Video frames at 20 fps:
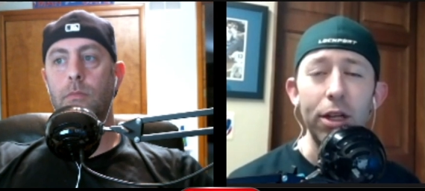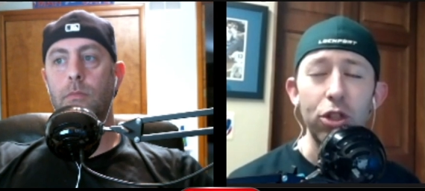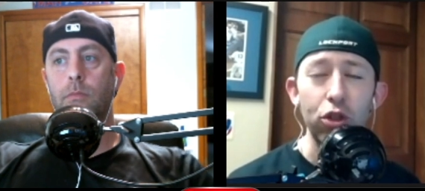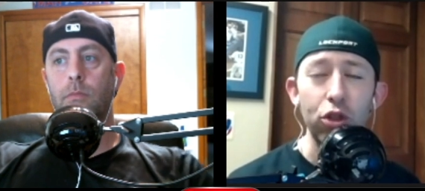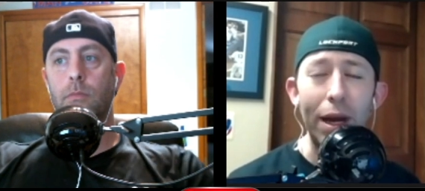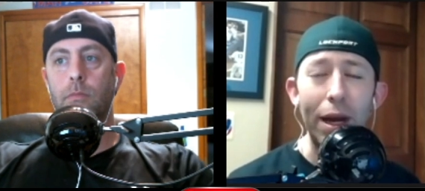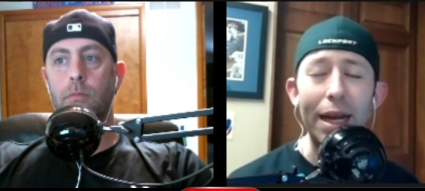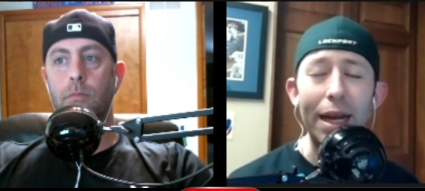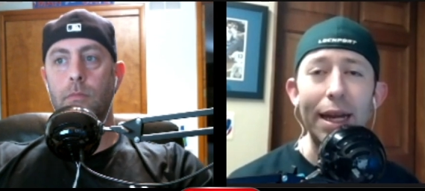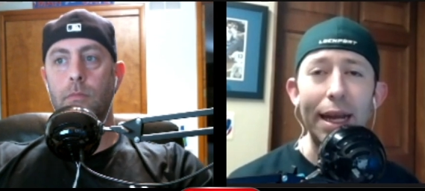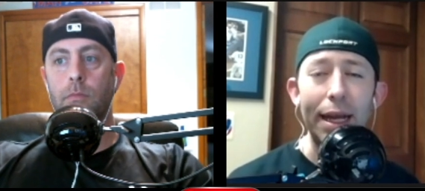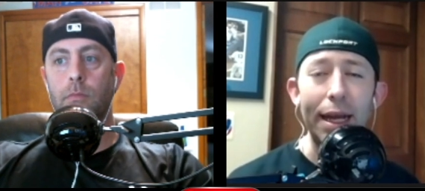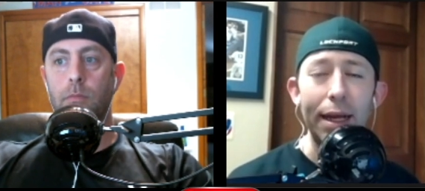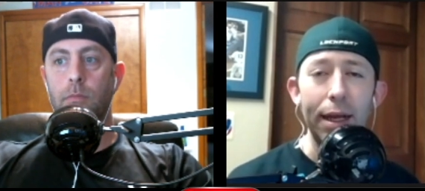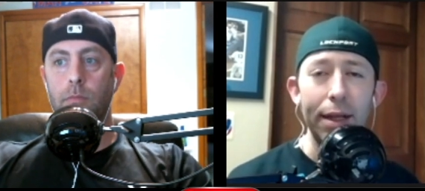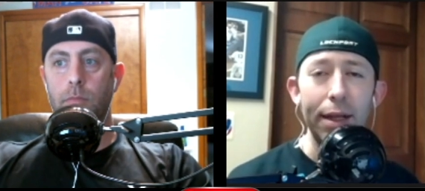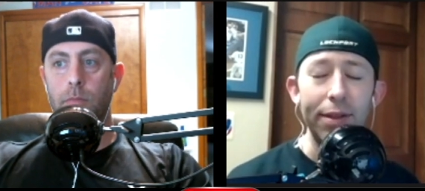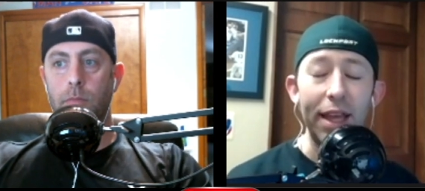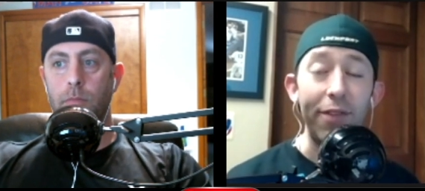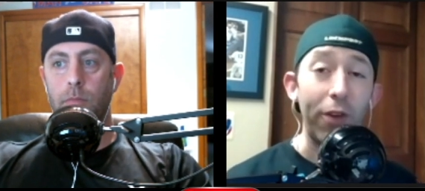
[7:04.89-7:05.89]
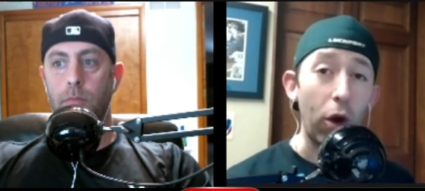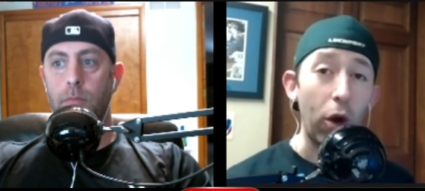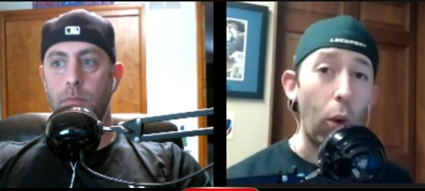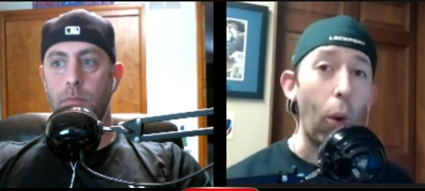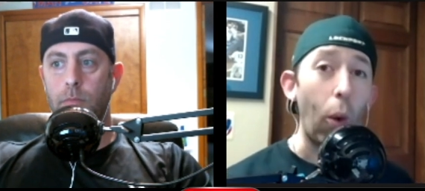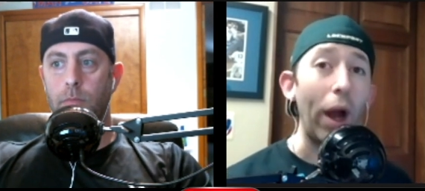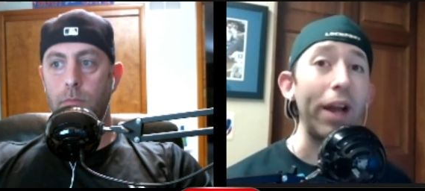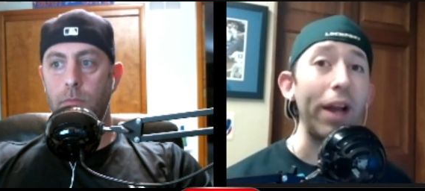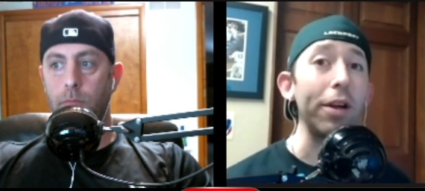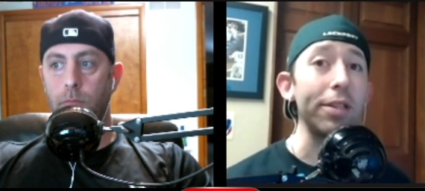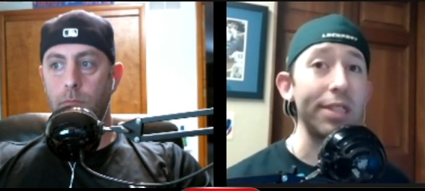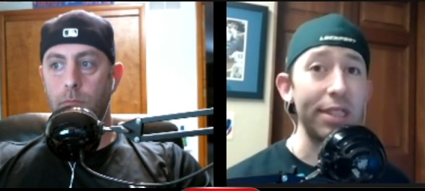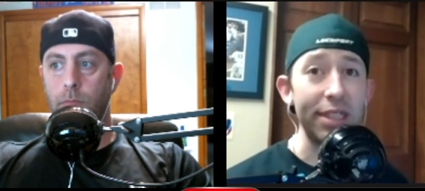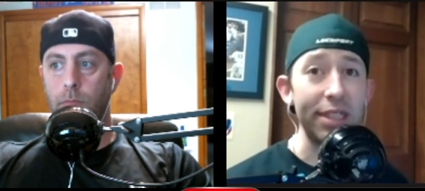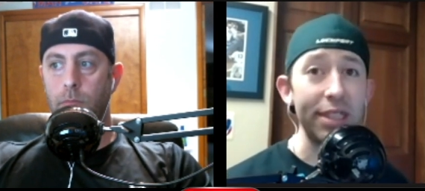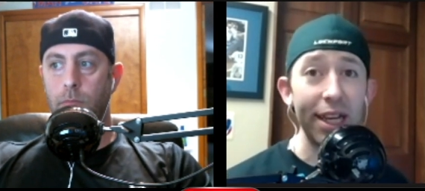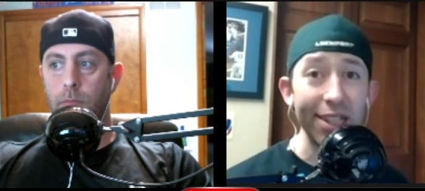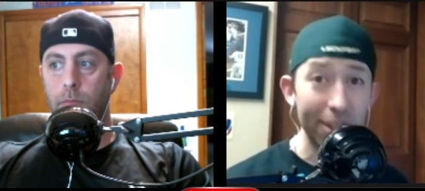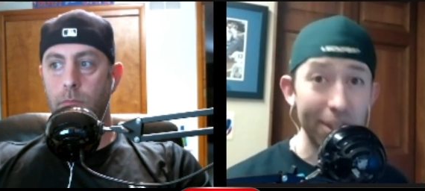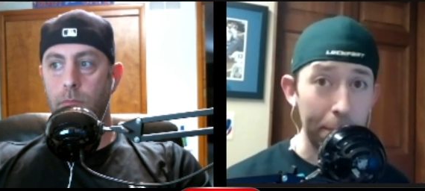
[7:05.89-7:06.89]
Speaker 1: trading. They've acquired
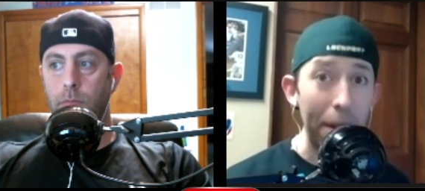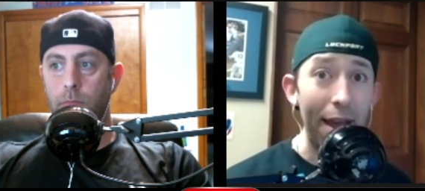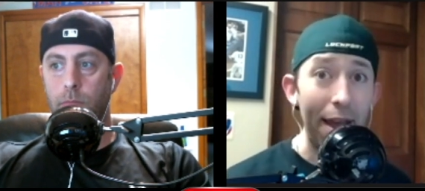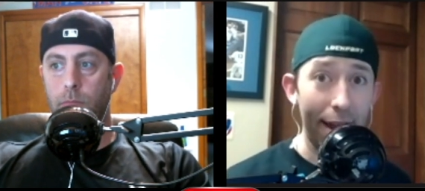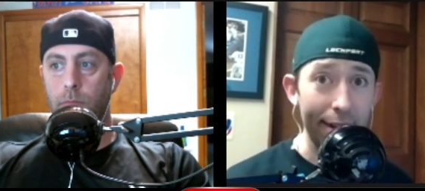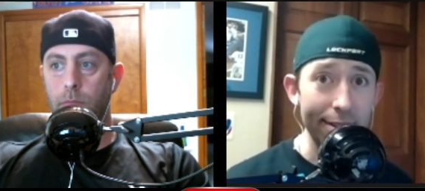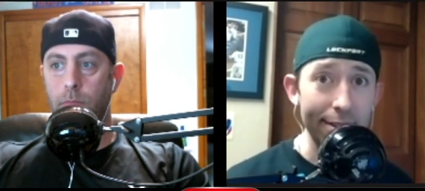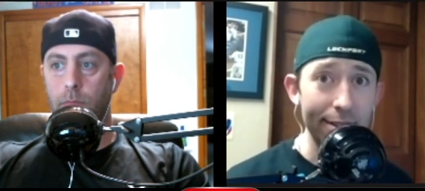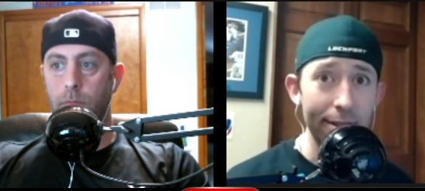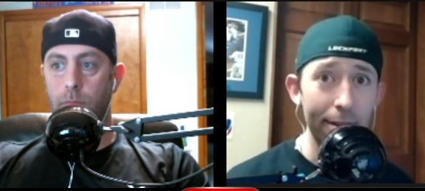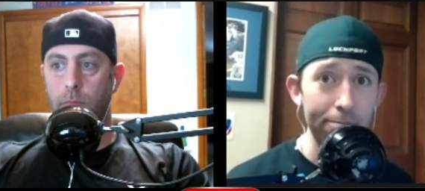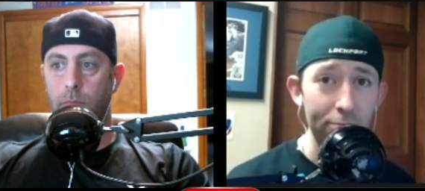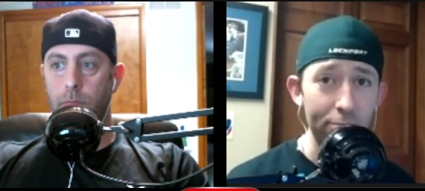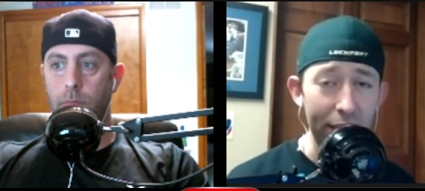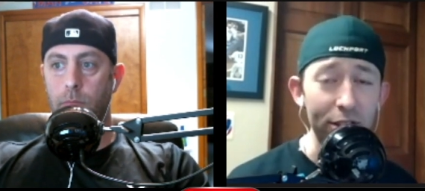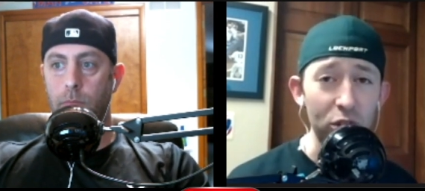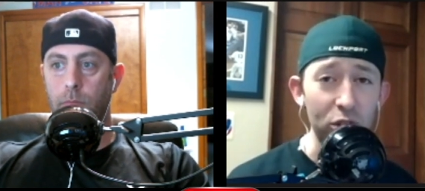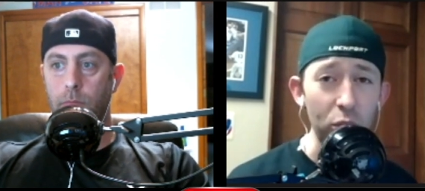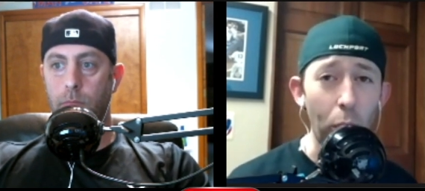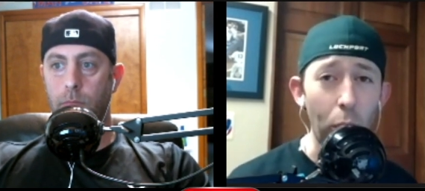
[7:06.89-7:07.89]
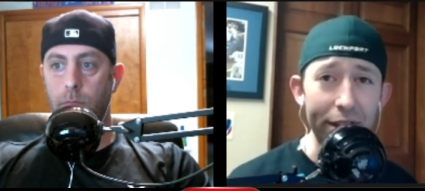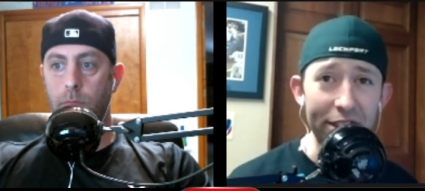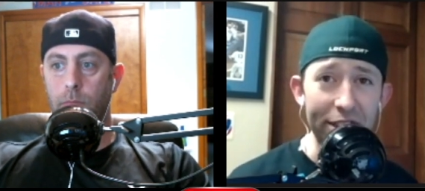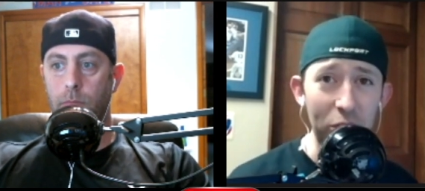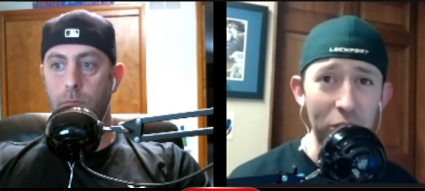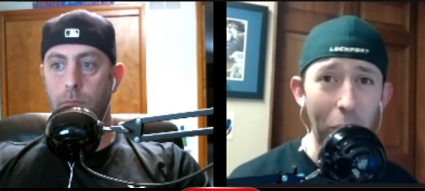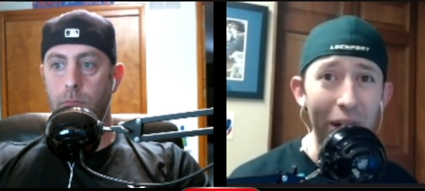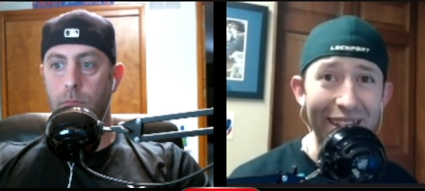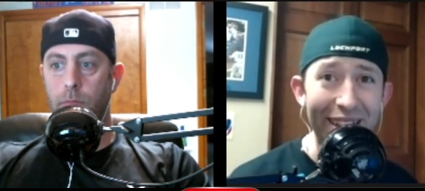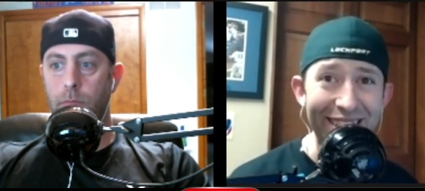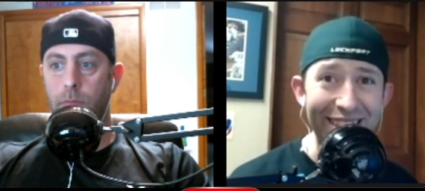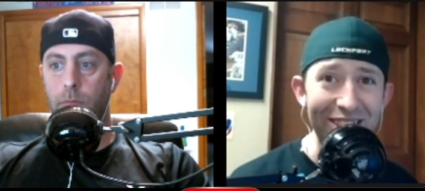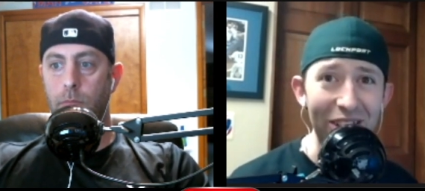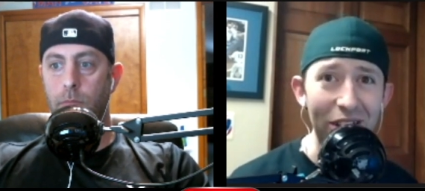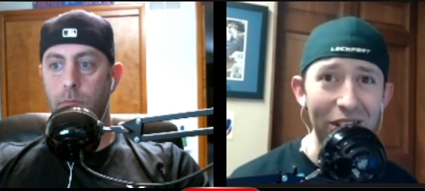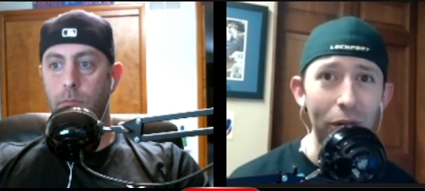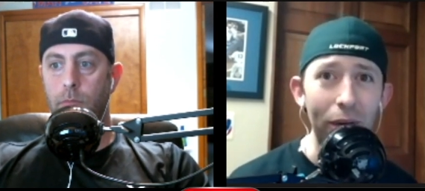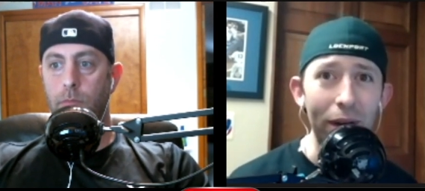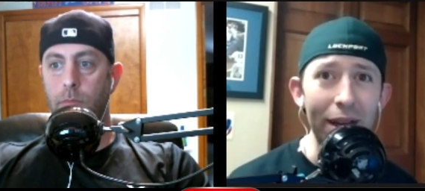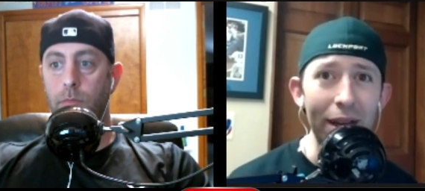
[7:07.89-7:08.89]
six picks in
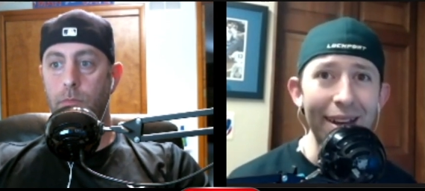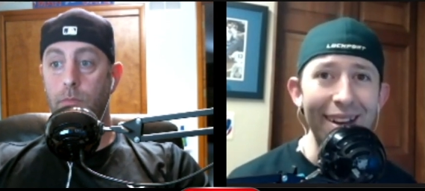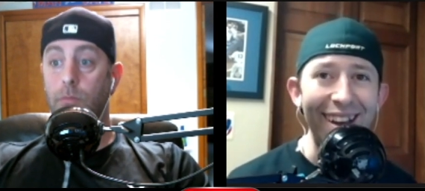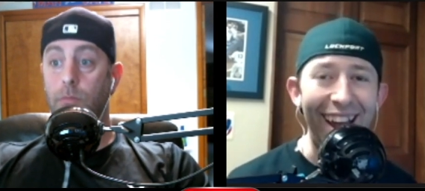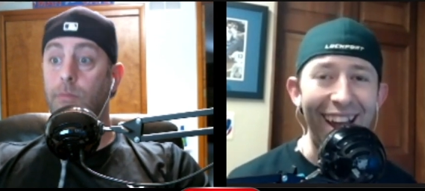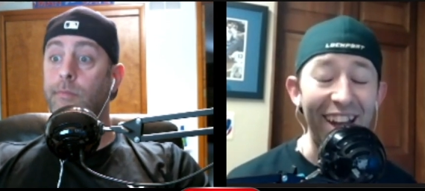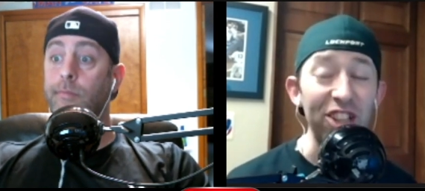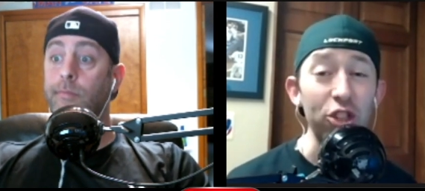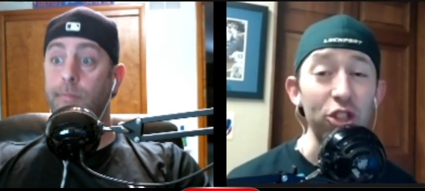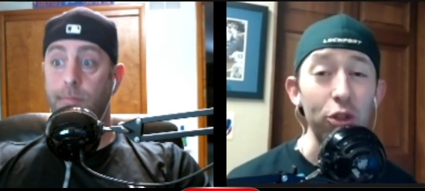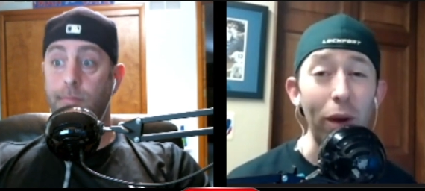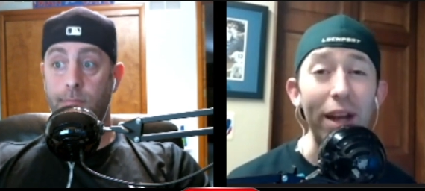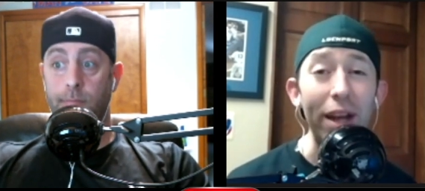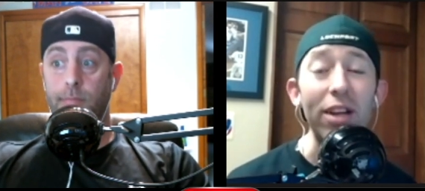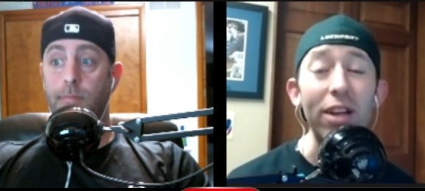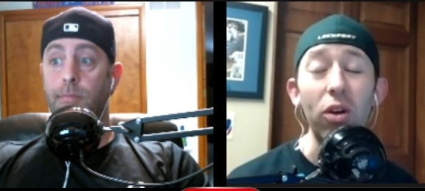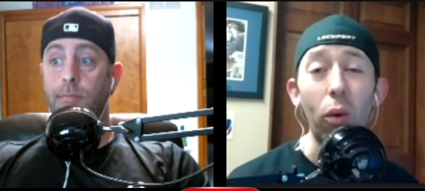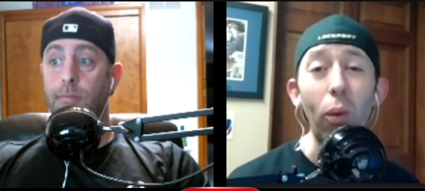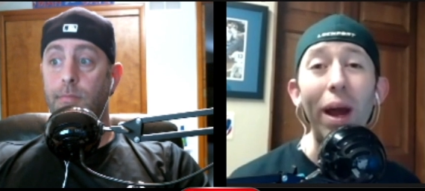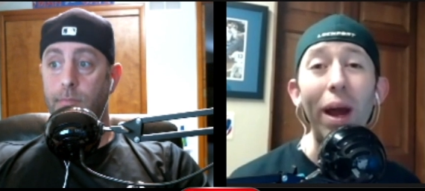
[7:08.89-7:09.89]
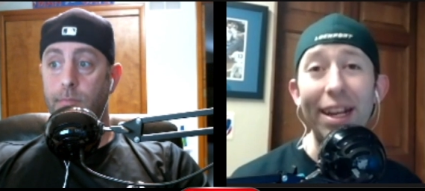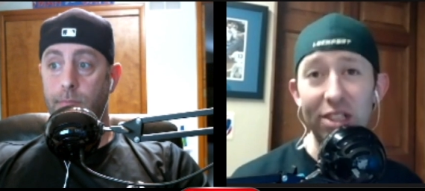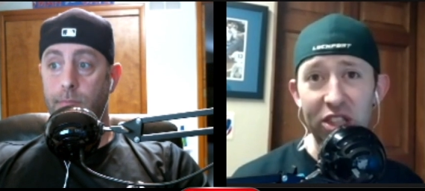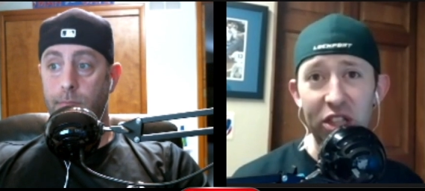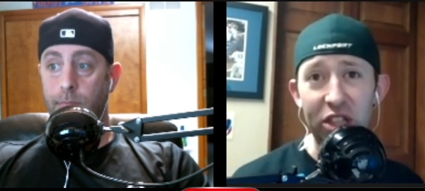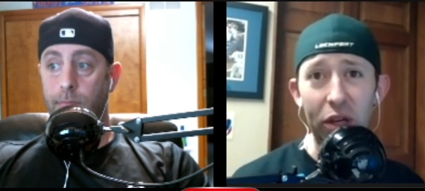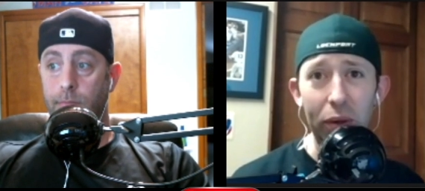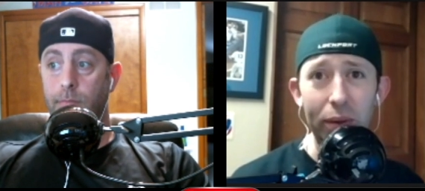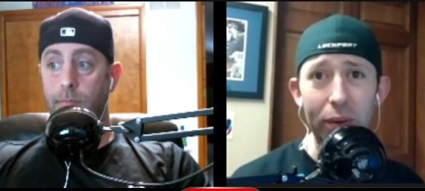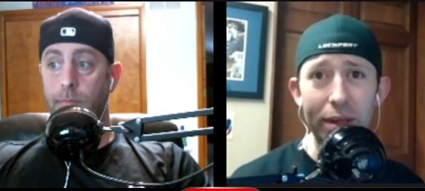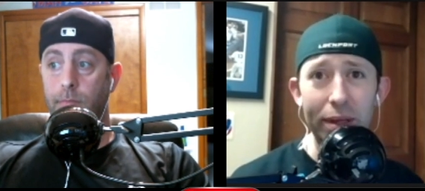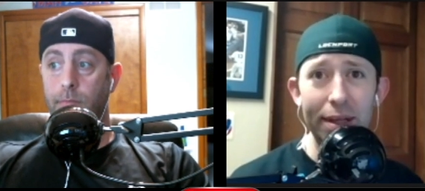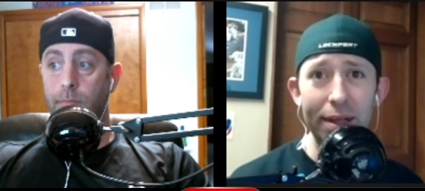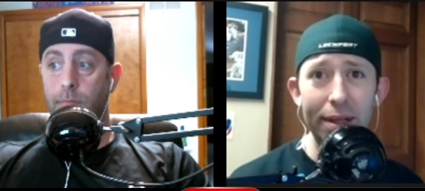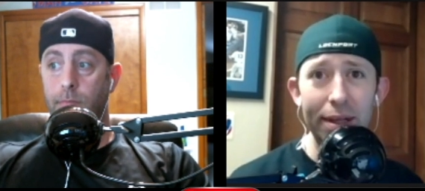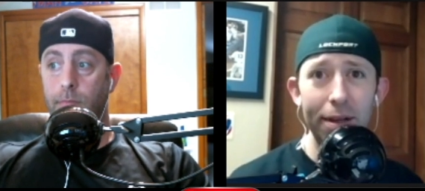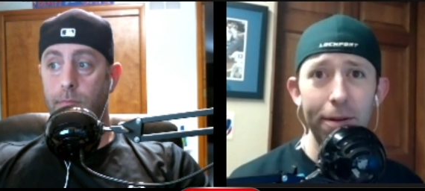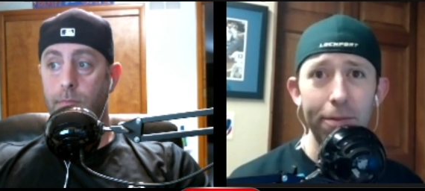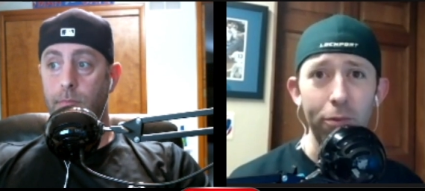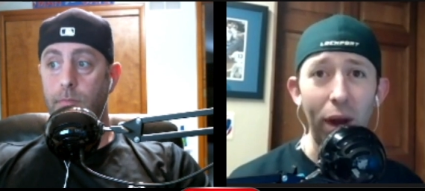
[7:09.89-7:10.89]
2022 and traded away two,
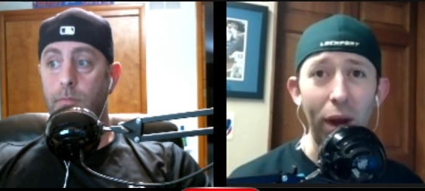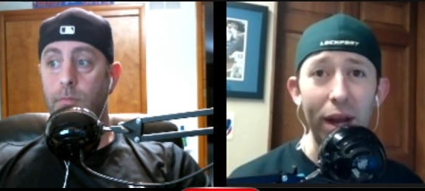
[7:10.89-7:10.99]
right?